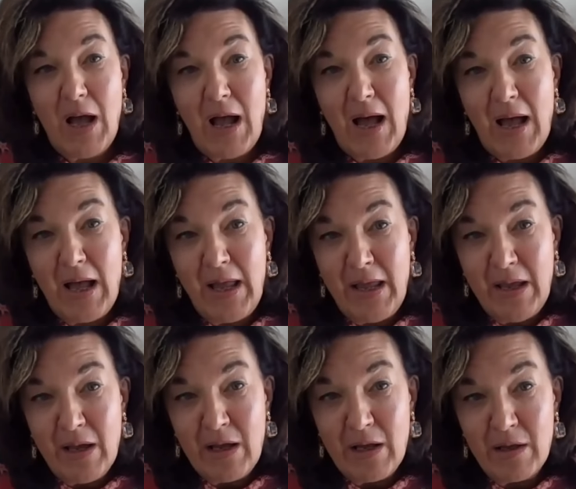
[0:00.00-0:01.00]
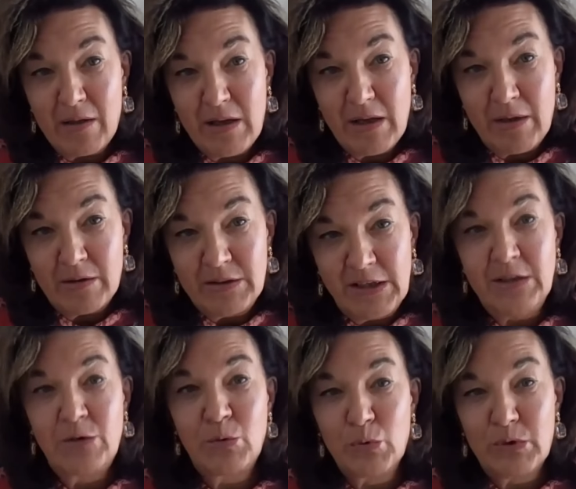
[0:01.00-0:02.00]
I uh, uh,
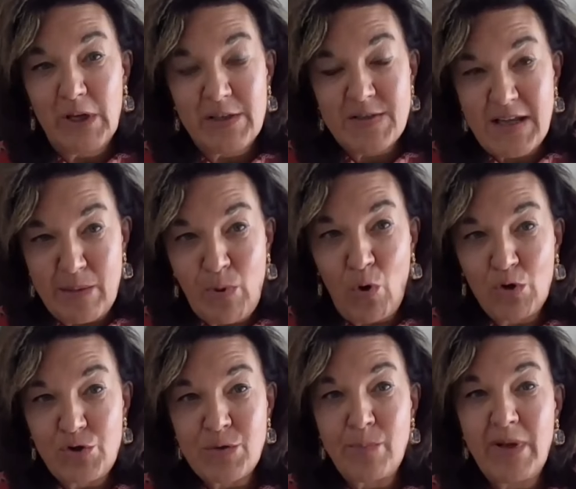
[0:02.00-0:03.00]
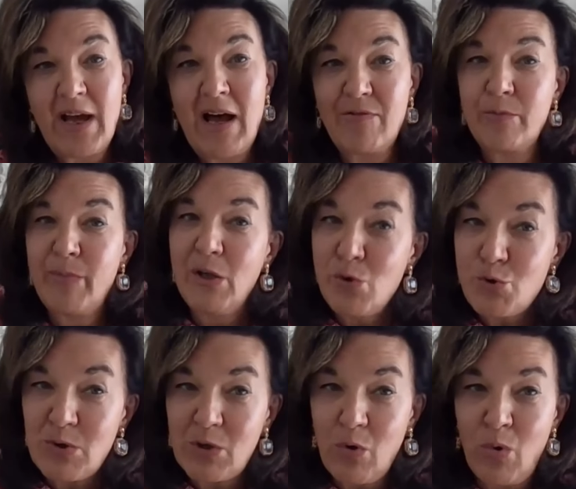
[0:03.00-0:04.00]
need to uh, send apologies on behalf of my
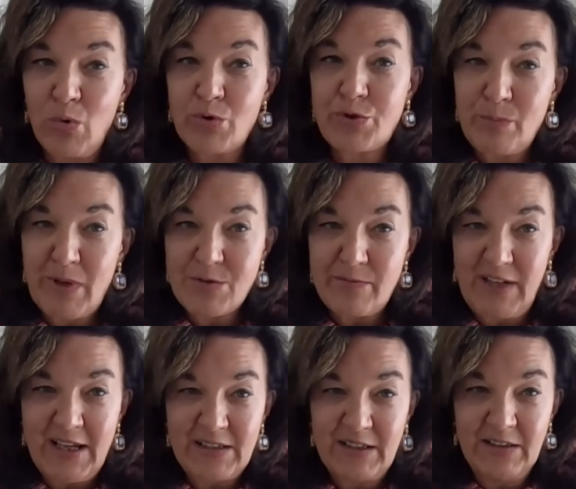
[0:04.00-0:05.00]
usual co-host, Tommaso Valletti,